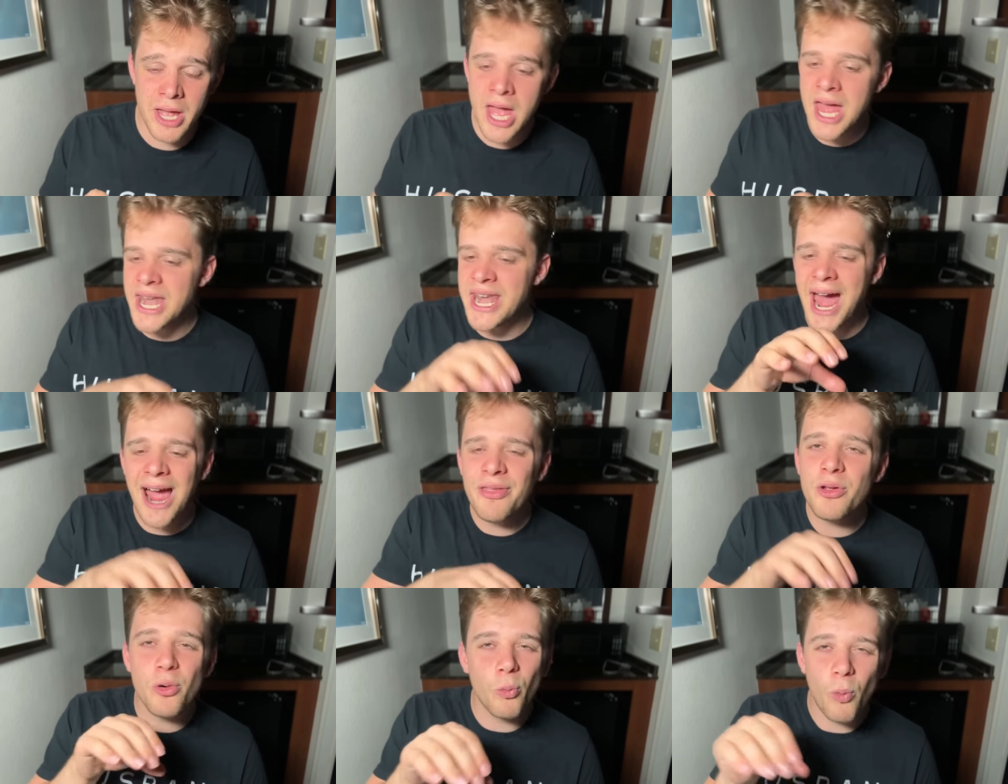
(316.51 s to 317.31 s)

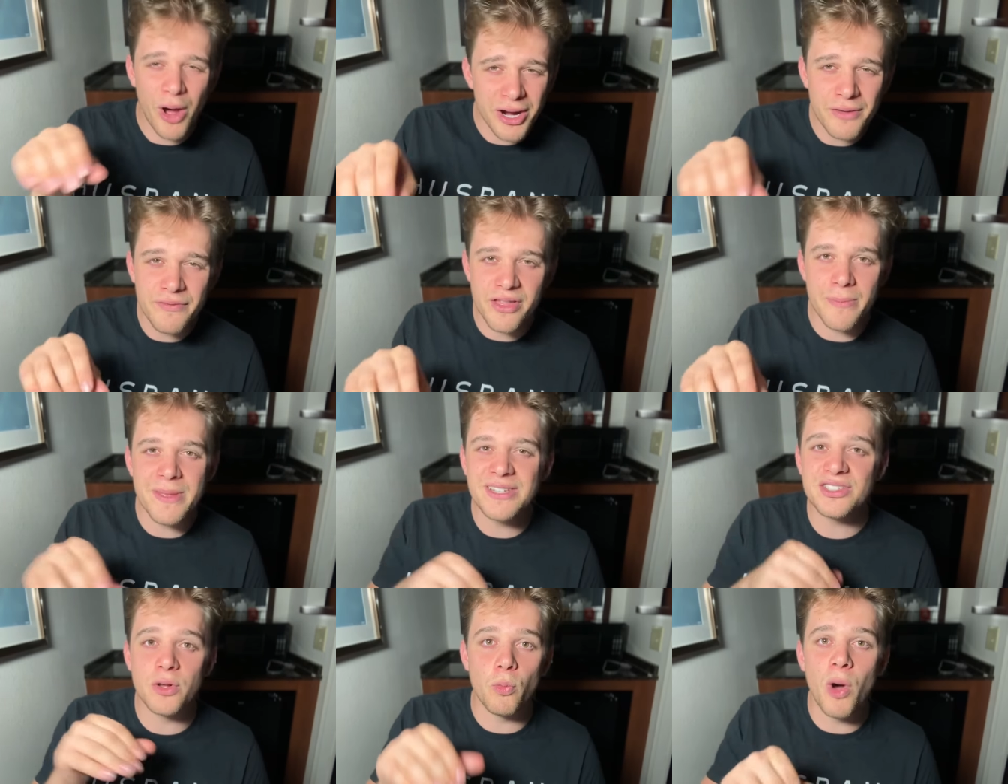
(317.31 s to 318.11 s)
Neither one of them
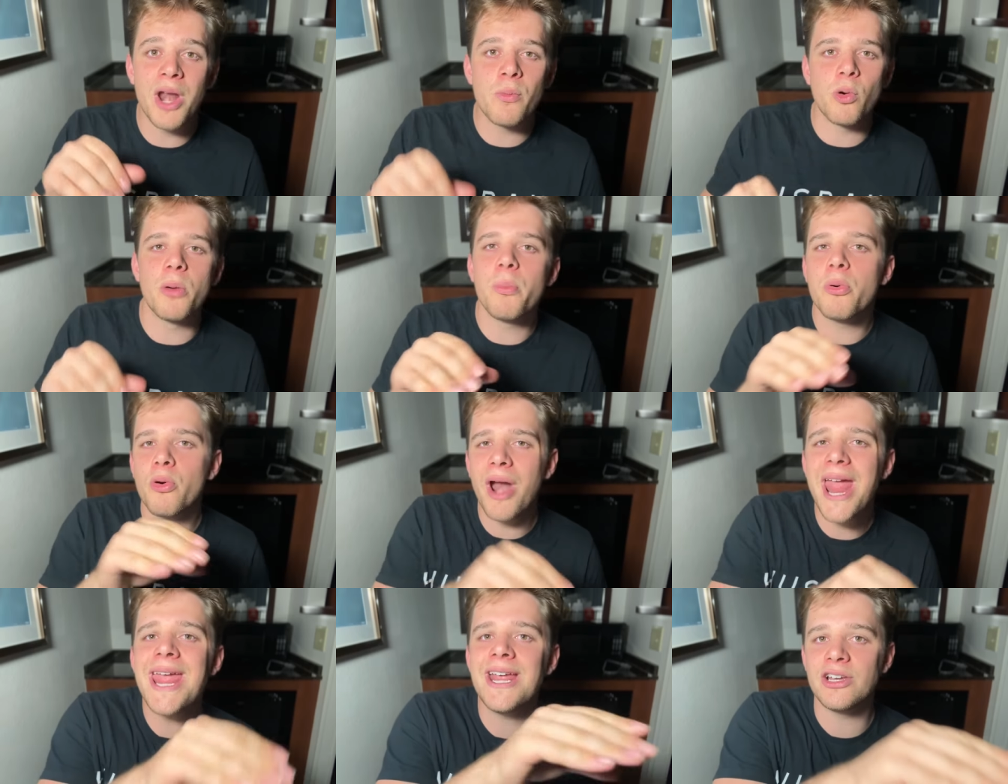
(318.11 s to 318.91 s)
is the one we're
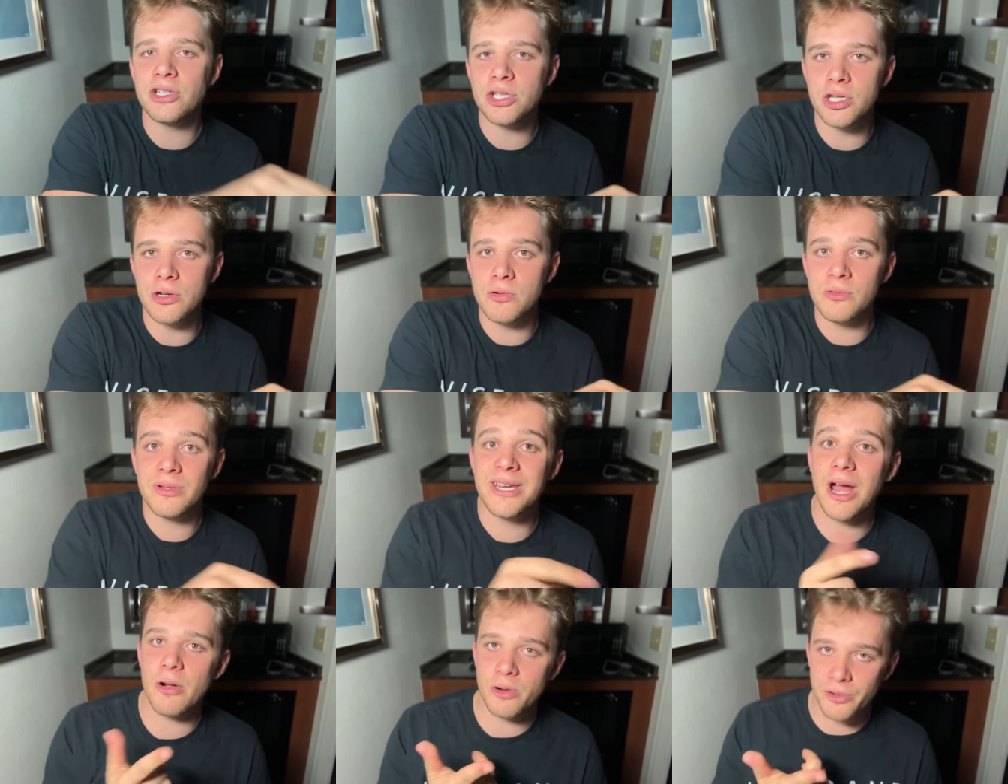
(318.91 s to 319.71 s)
praying to.
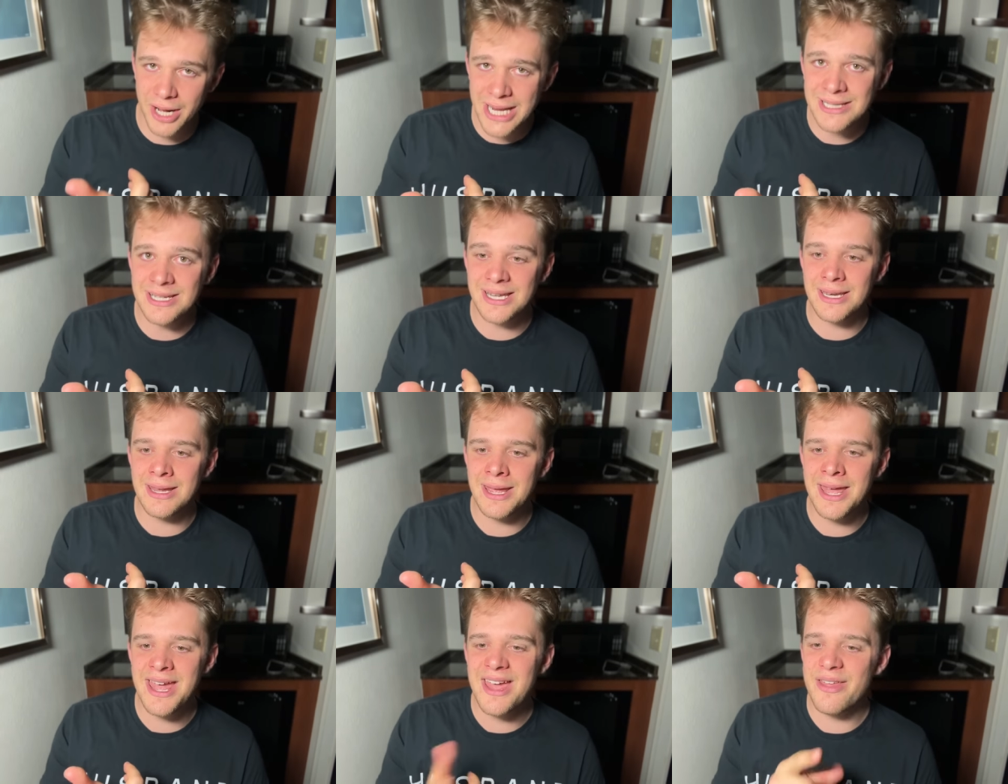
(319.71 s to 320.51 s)
Now, granted,
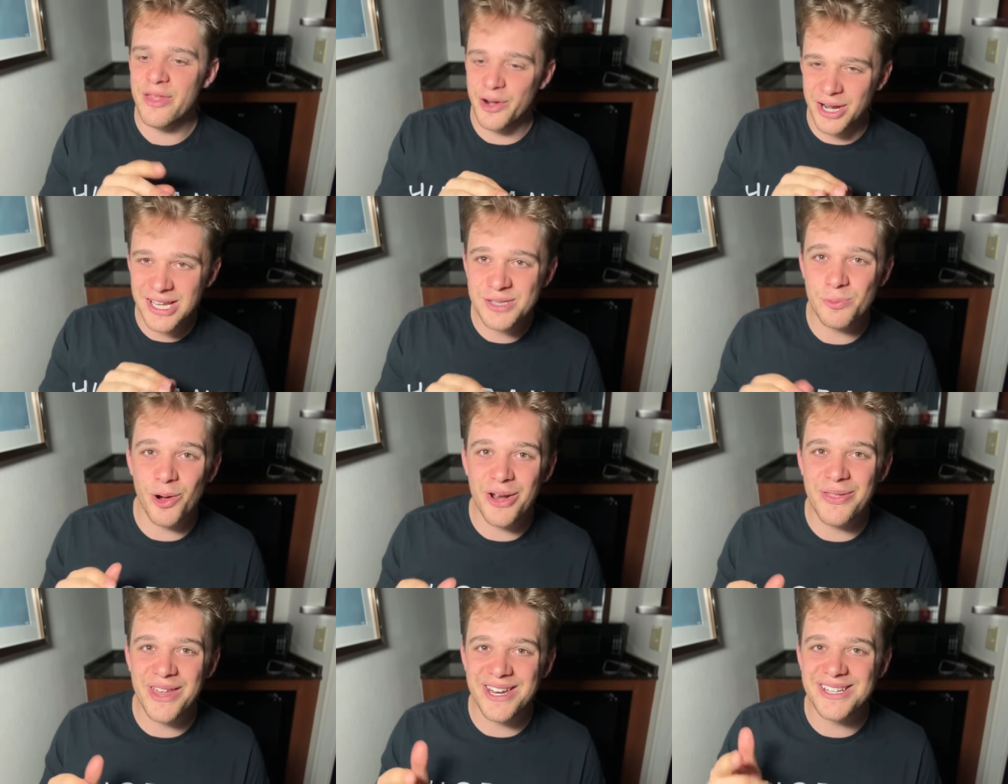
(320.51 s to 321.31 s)
there is
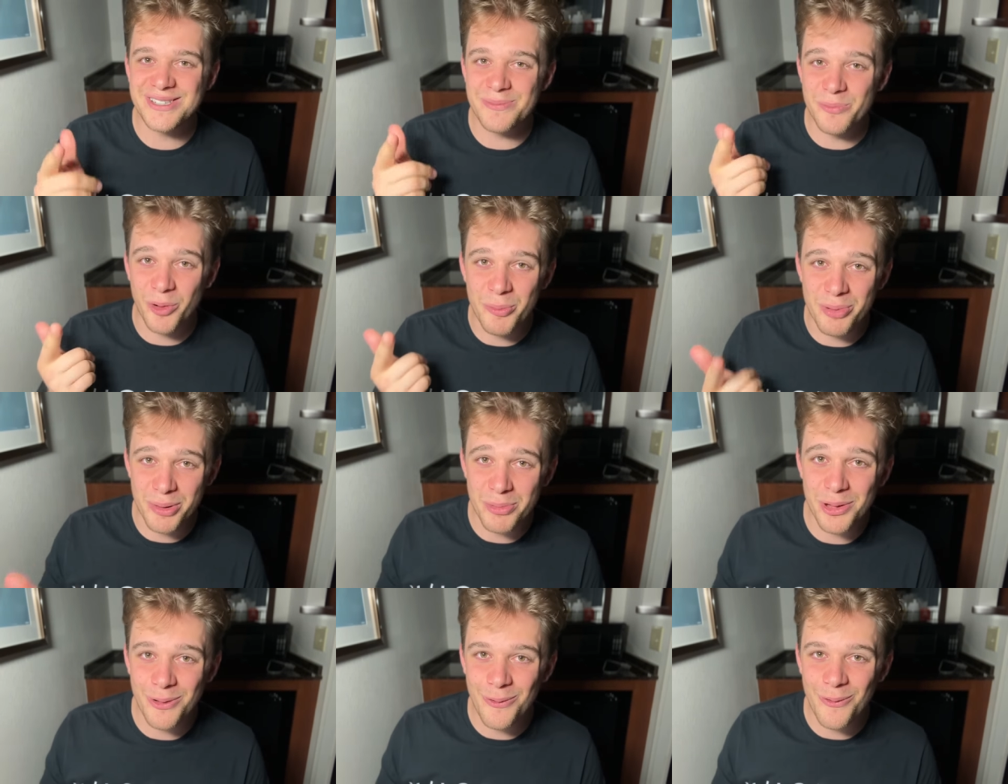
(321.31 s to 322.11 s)
one that is more
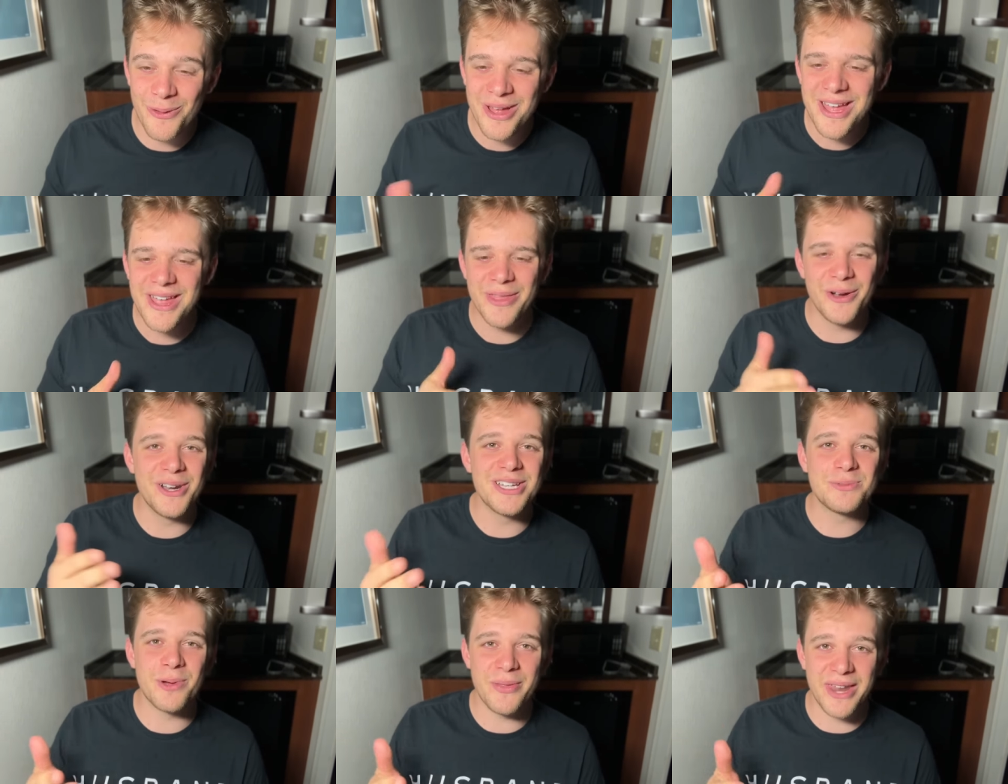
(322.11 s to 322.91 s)
biblical. There
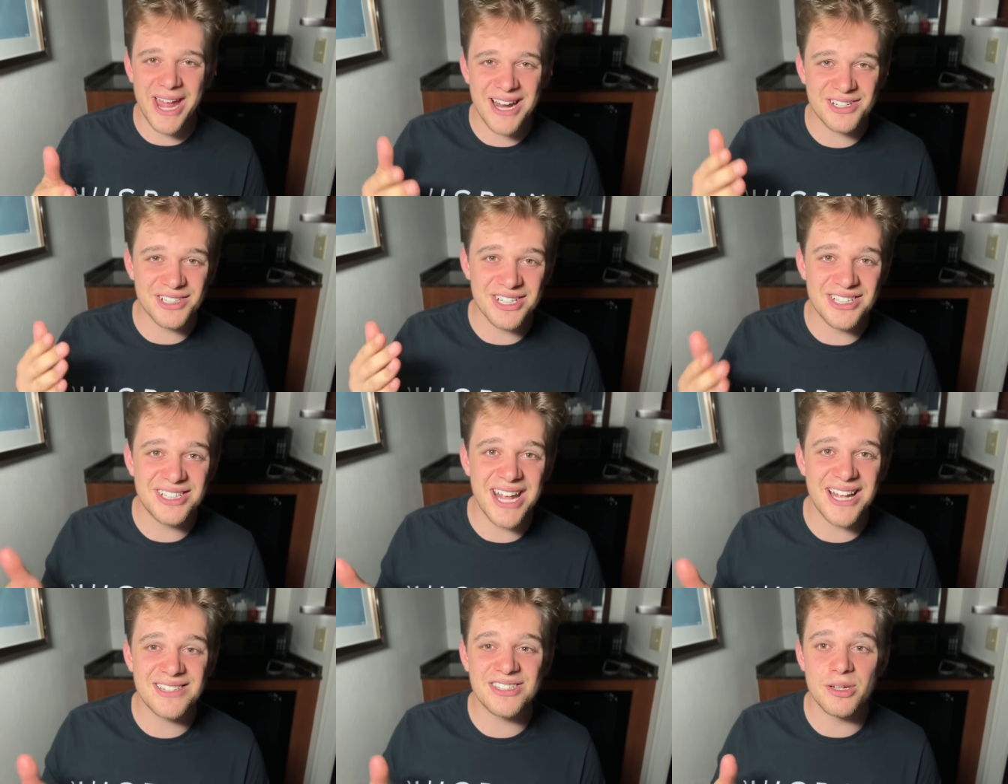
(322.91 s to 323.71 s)
is one that actually
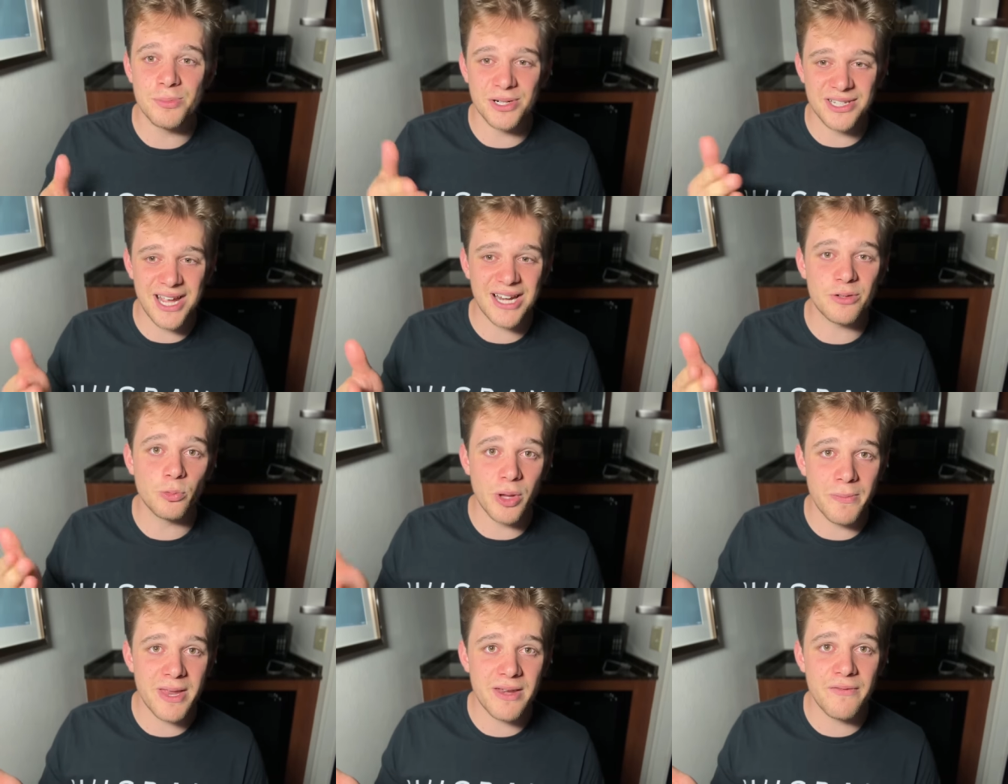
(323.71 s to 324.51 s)
stands to protect
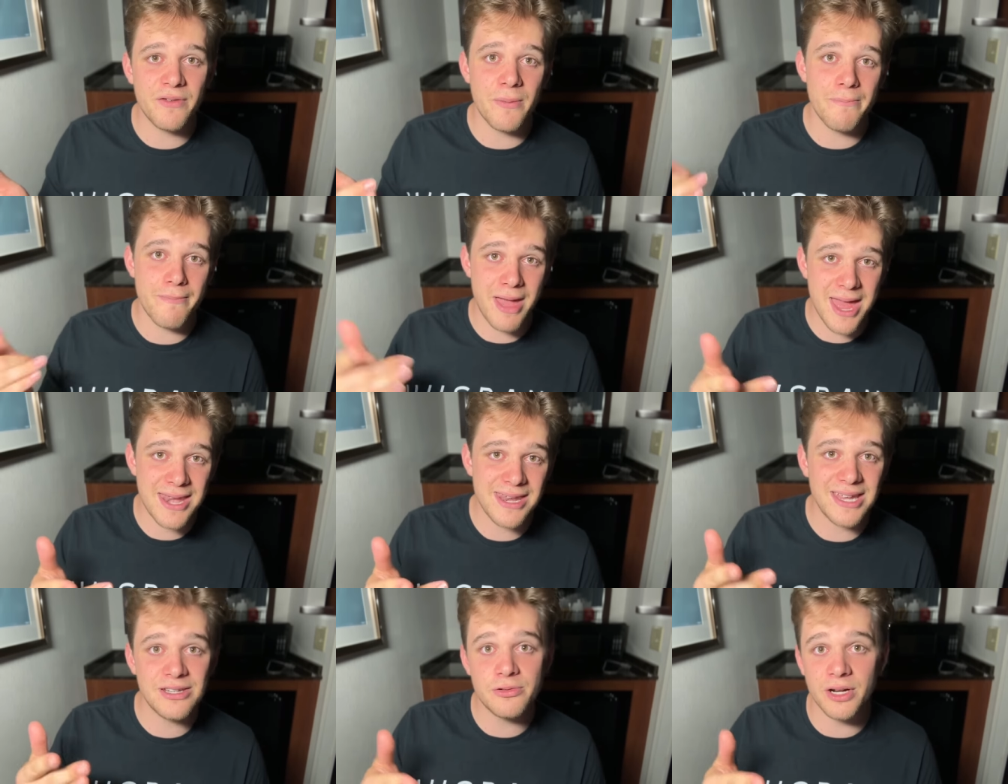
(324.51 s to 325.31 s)
women from men
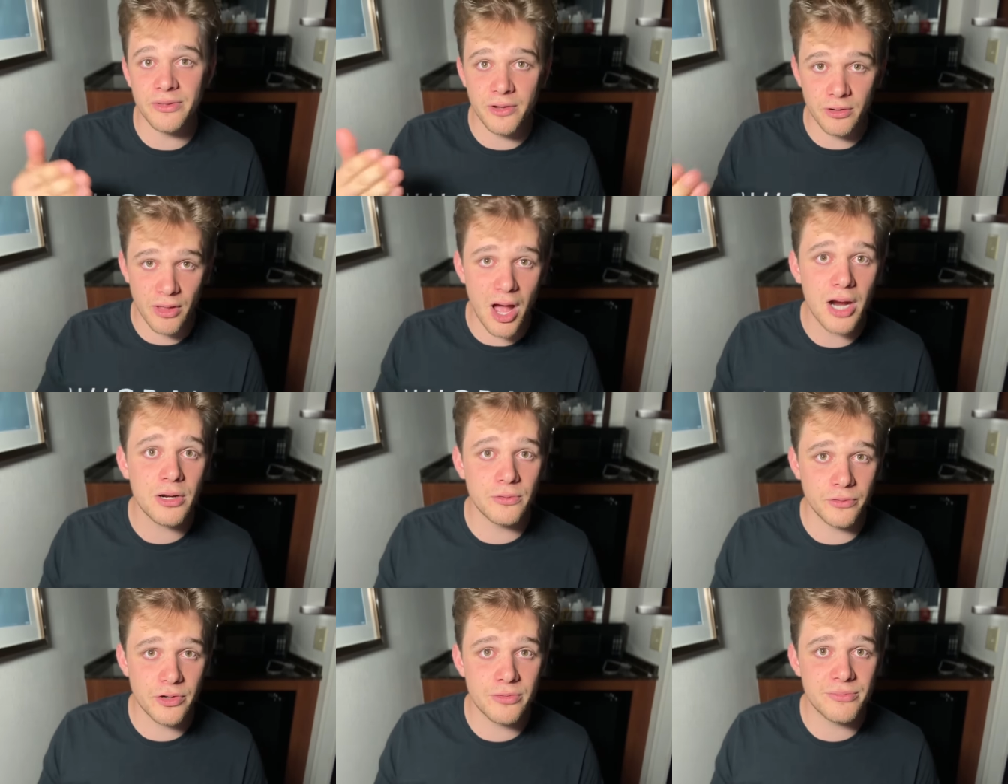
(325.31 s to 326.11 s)
entering their locker
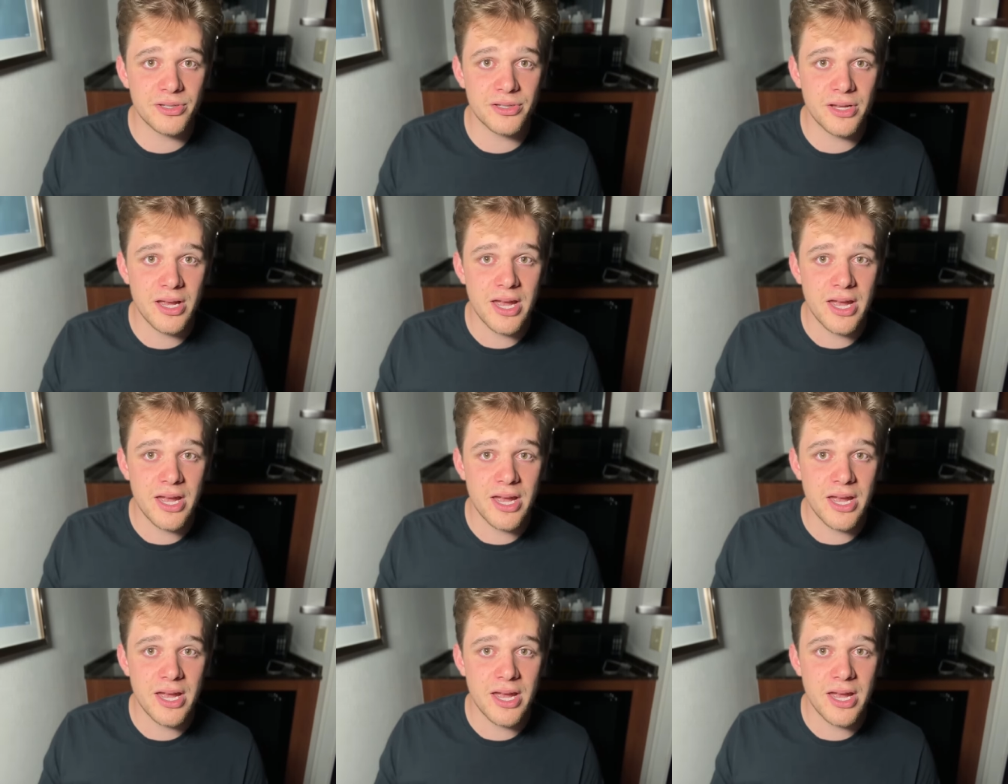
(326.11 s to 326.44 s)
rooms.